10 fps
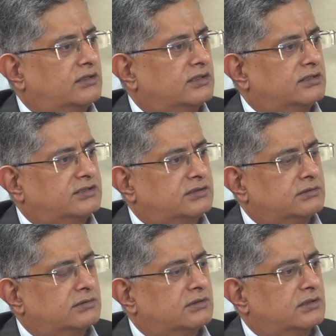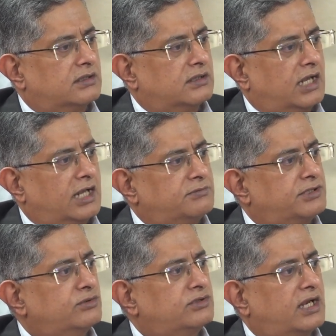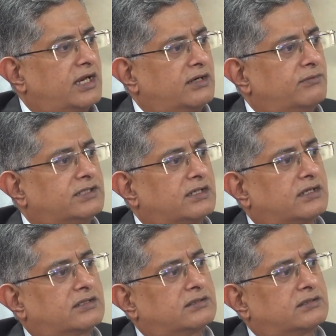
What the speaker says: the helps you select which are